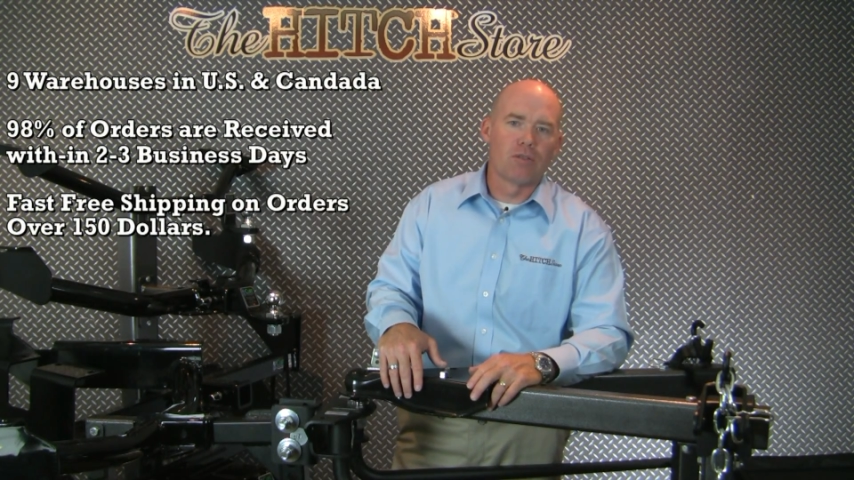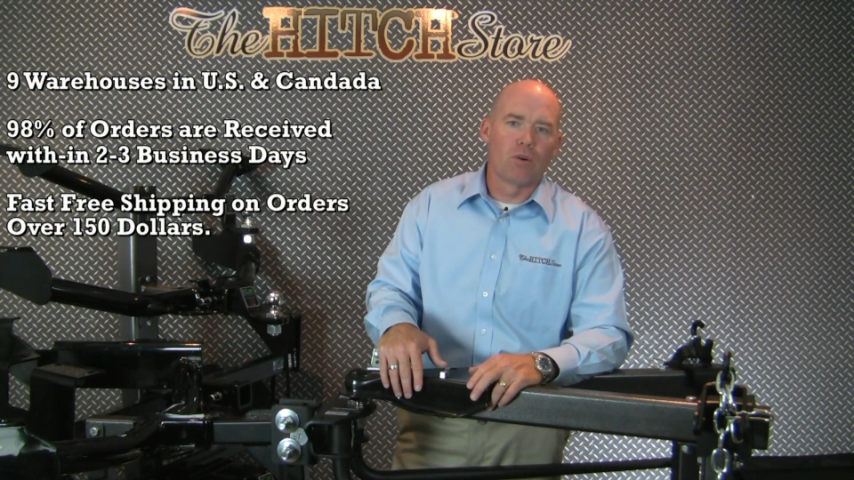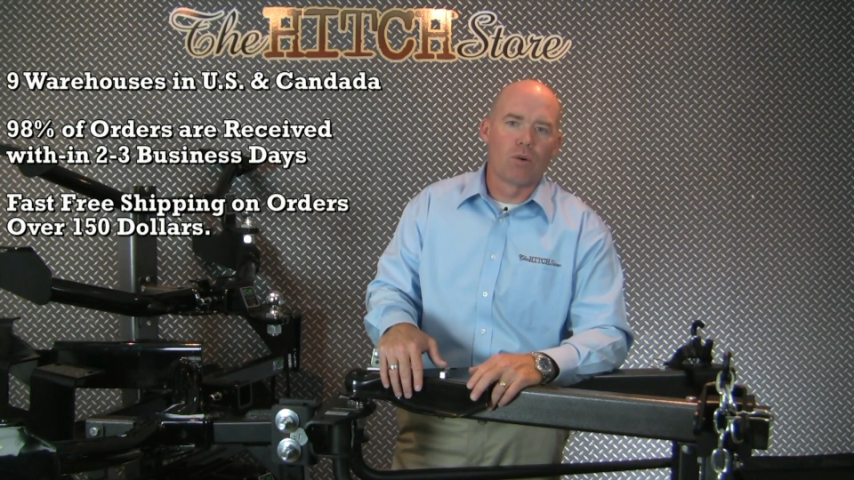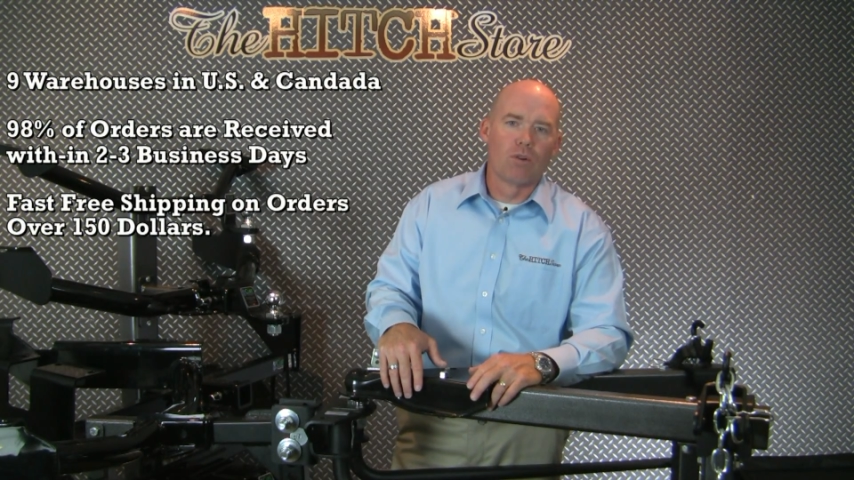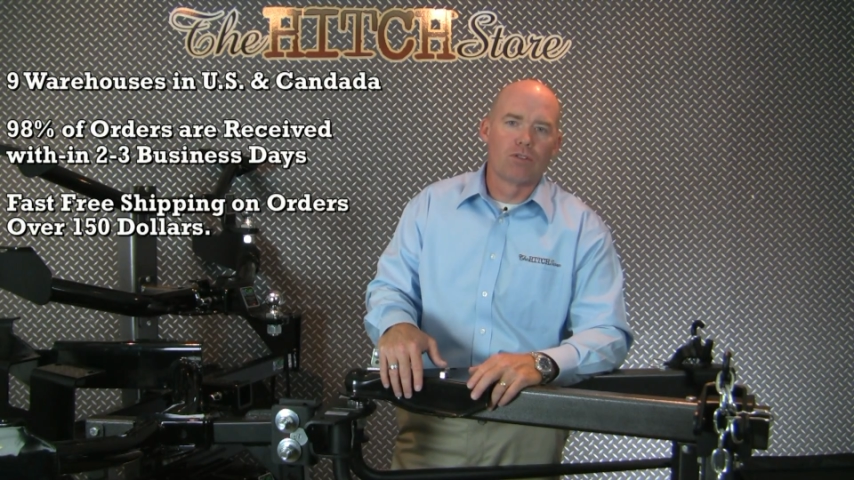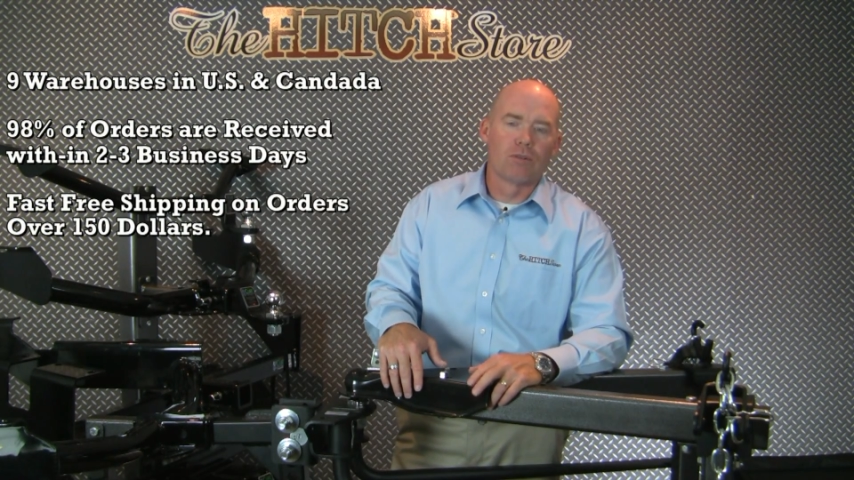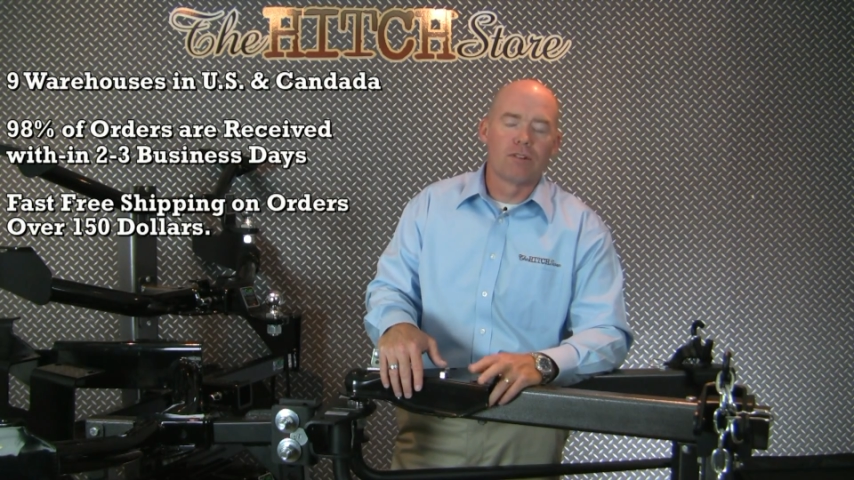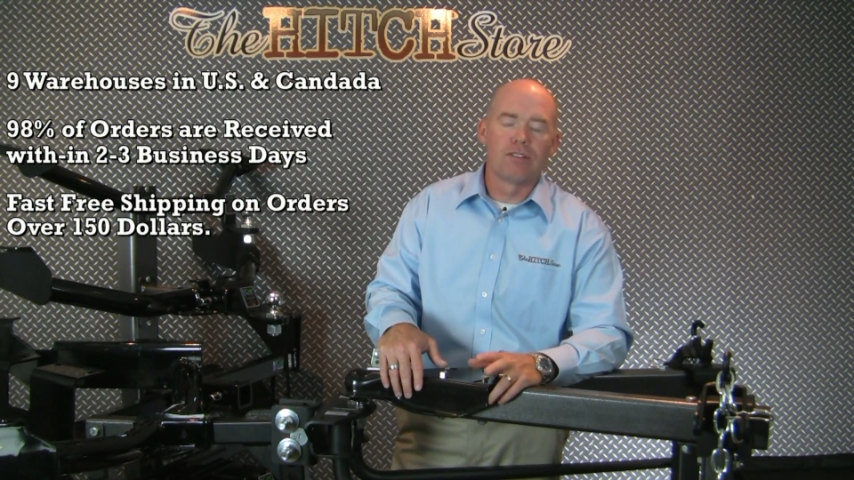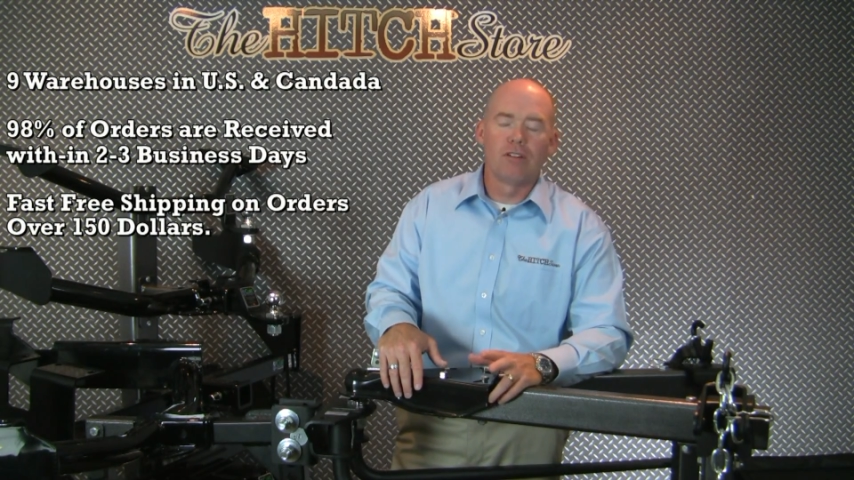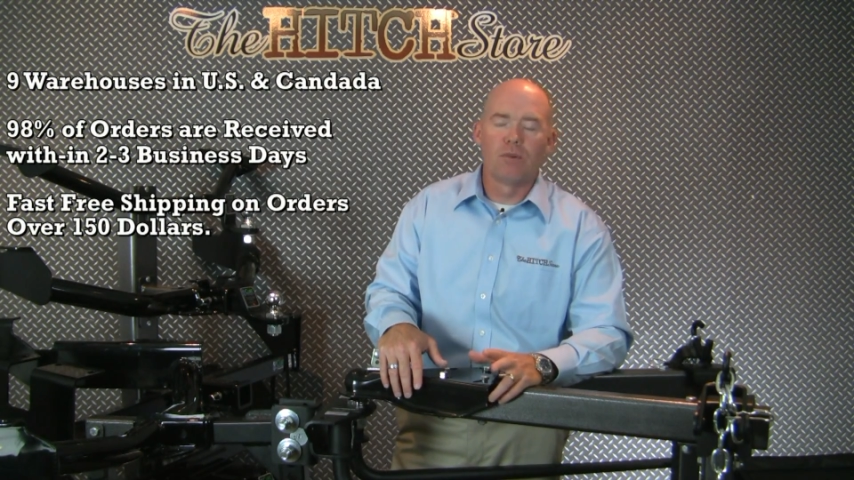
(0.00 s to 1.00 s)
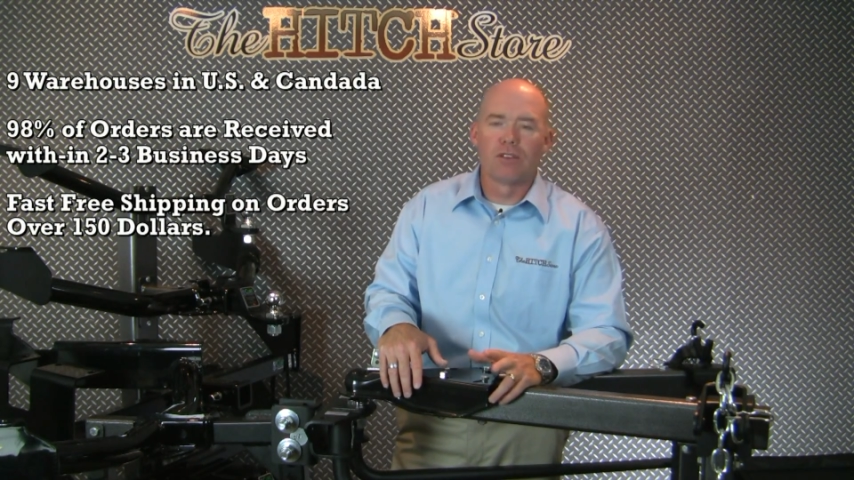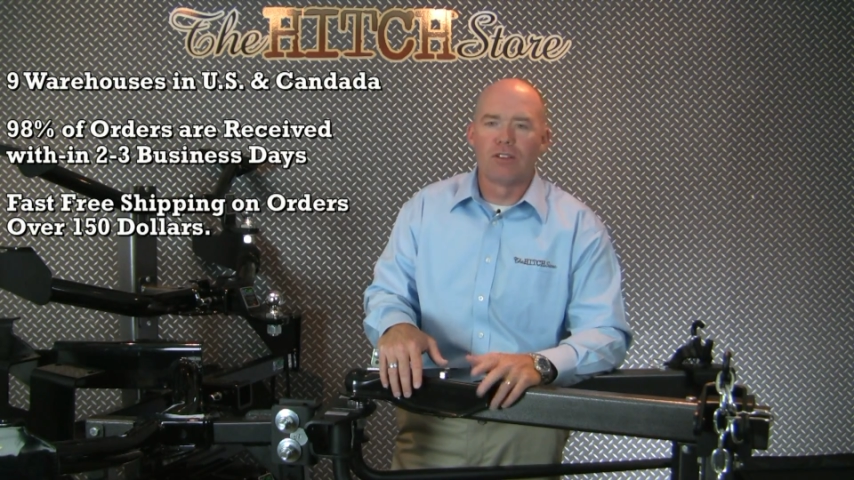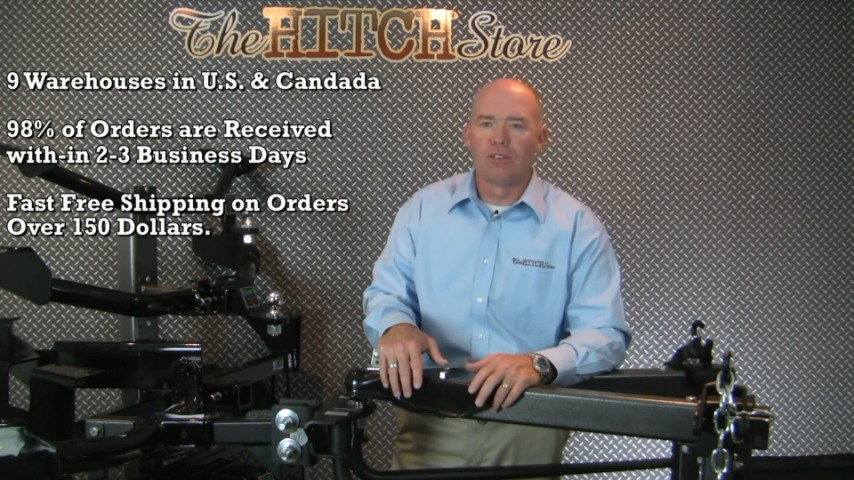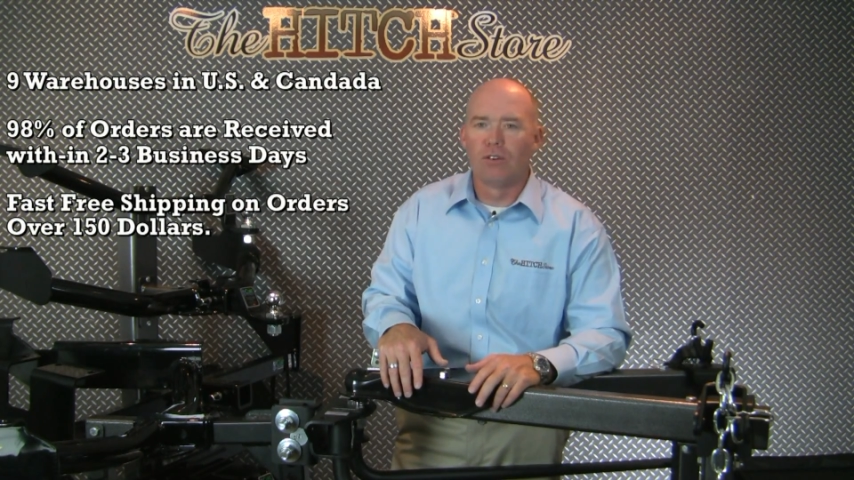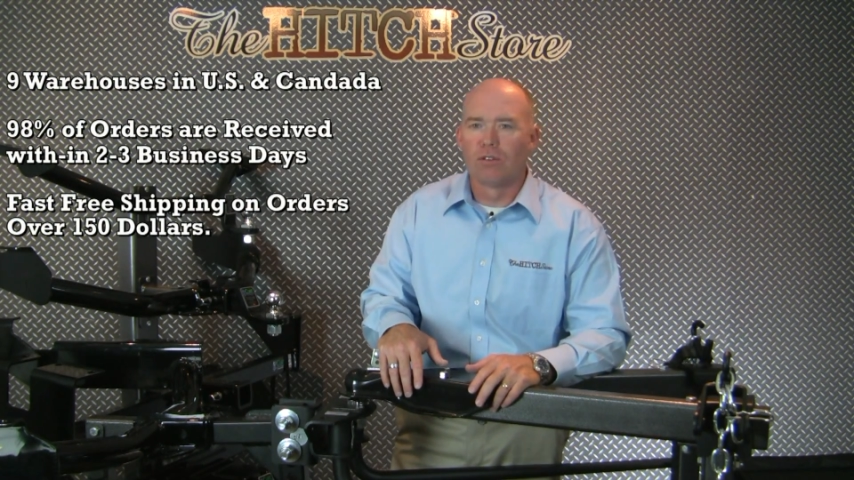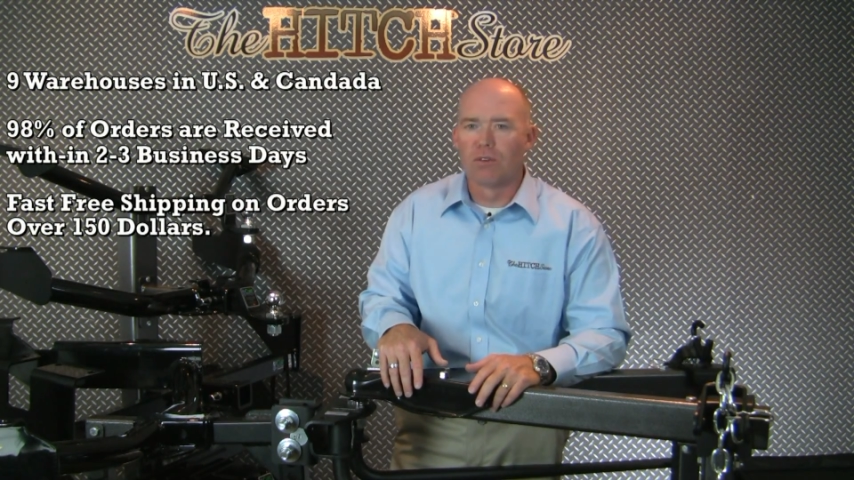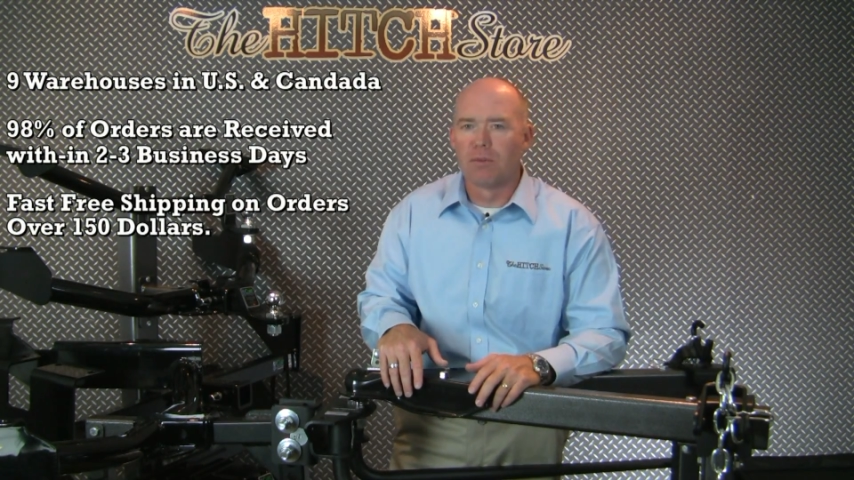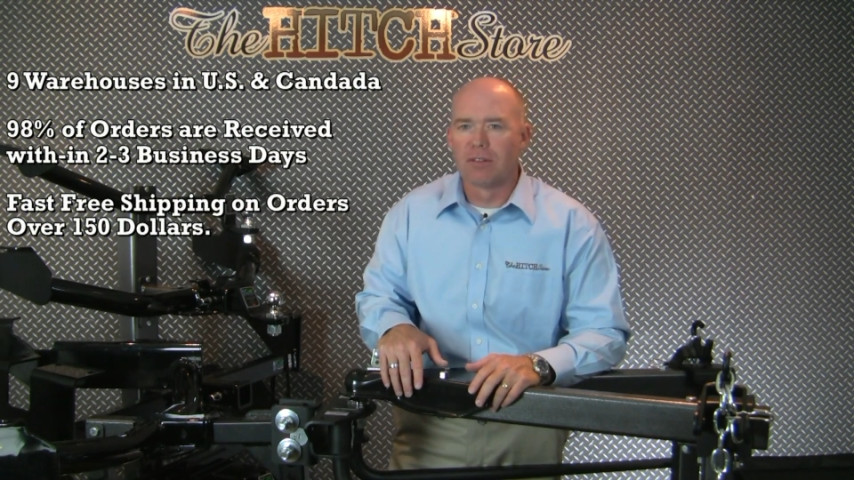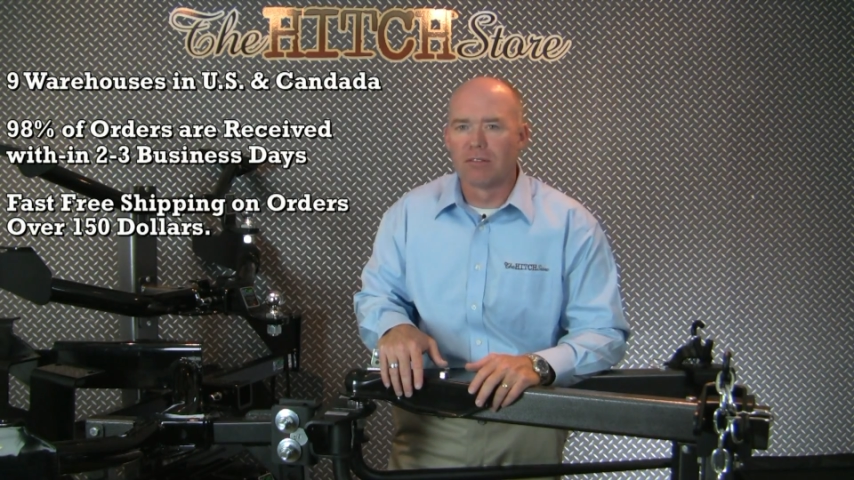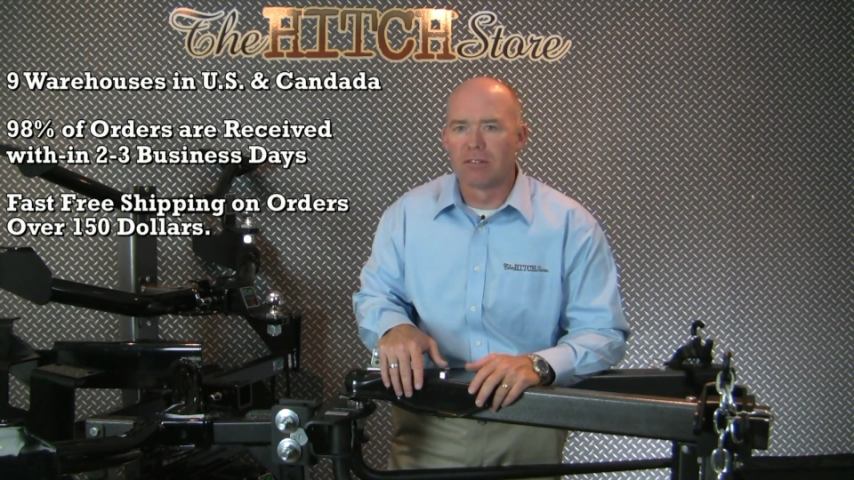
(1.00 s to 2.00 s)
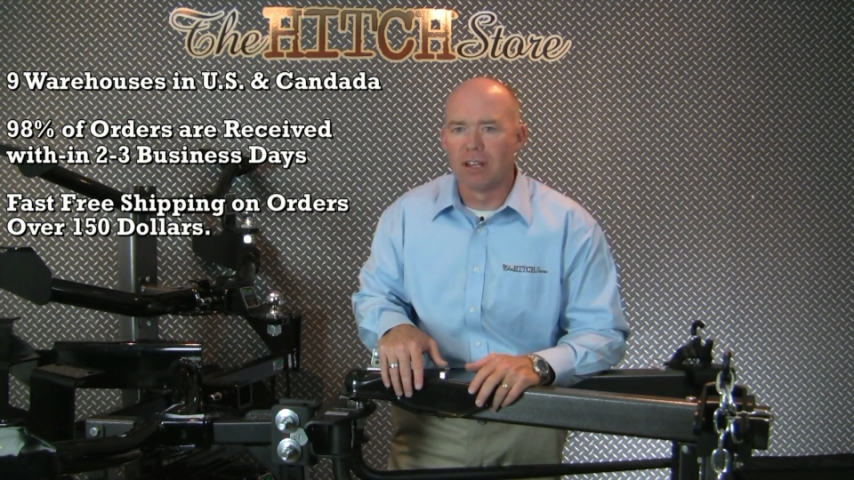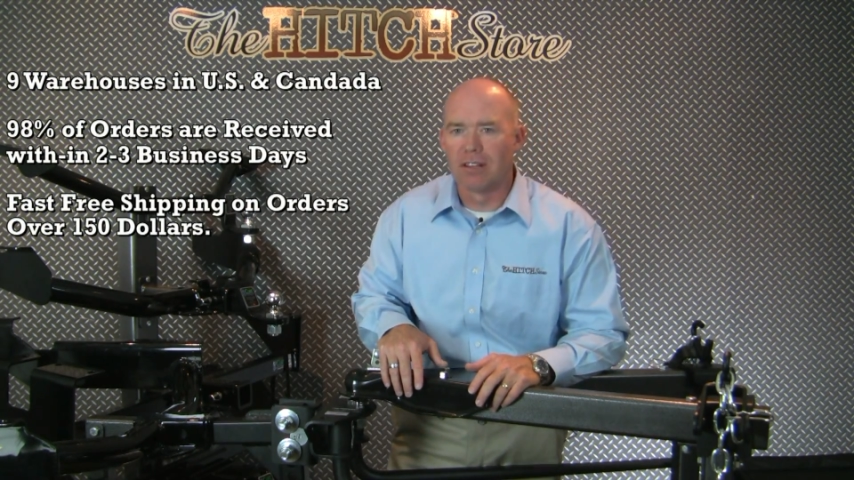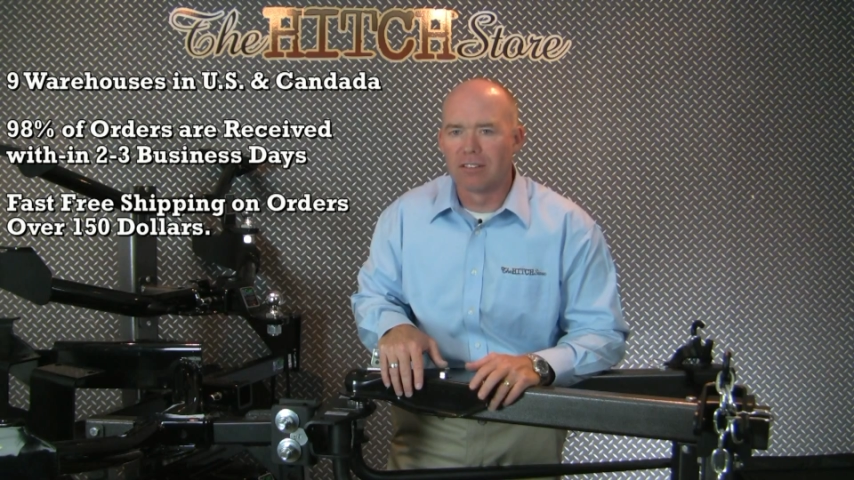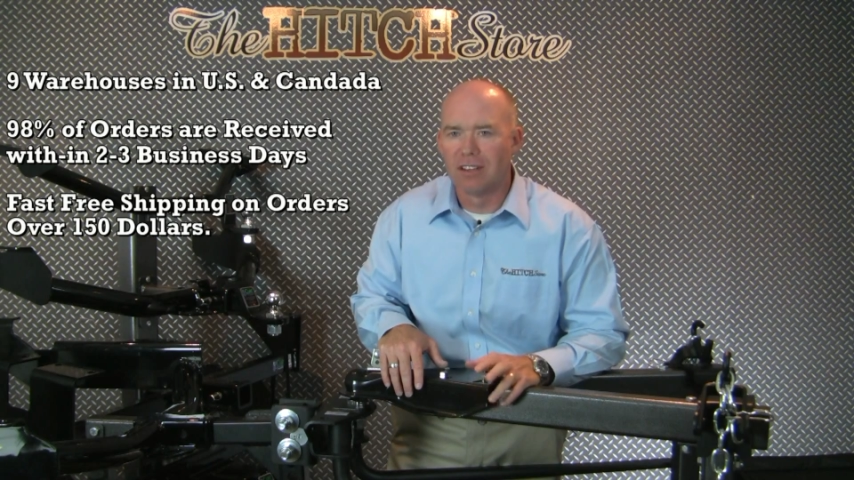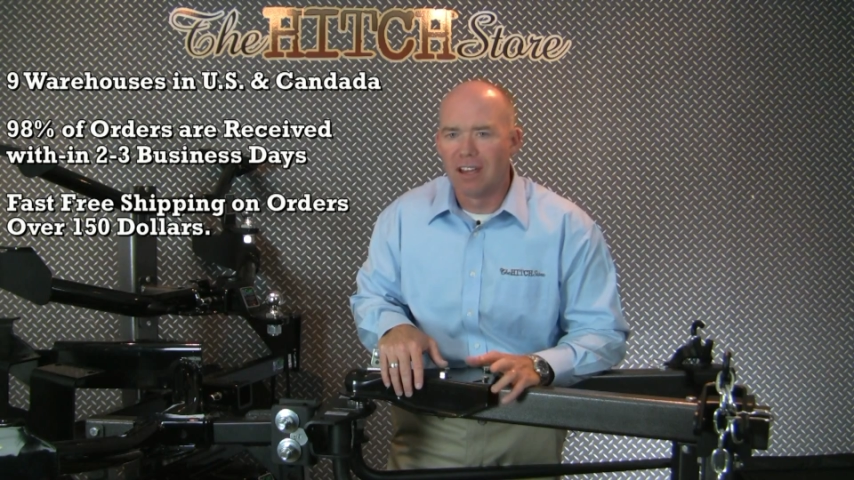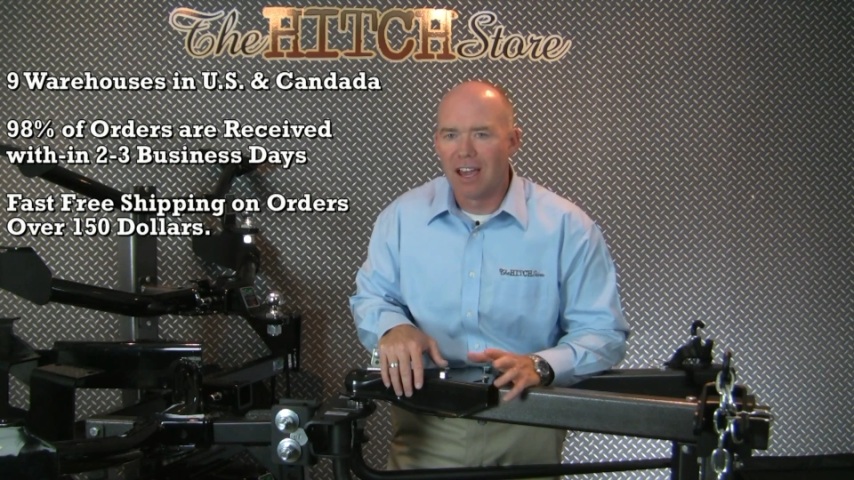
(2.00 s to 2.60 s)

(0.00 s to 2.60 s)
our orders are received within 2 to 3 business days.